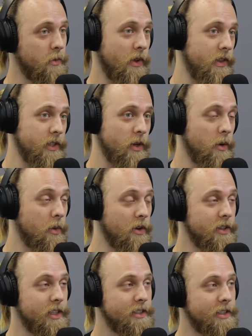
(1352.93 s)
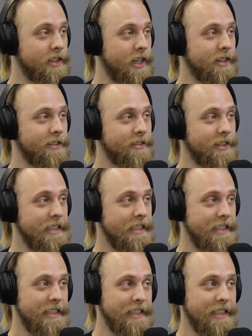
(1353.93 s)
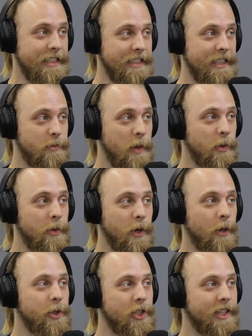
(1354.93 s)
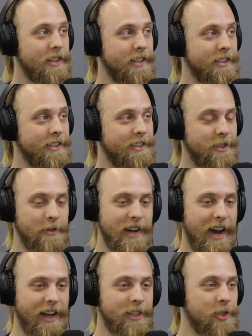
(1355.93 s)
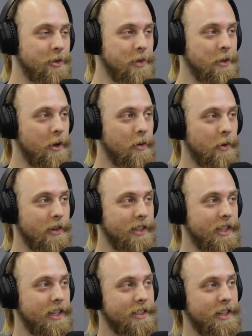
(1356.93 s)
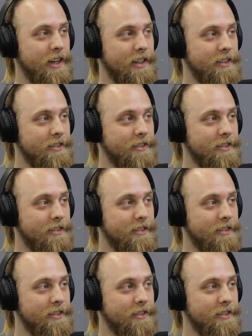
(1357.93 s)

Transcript: this whole world is. And there's people who know shit, and do not assume you know more than the next guy.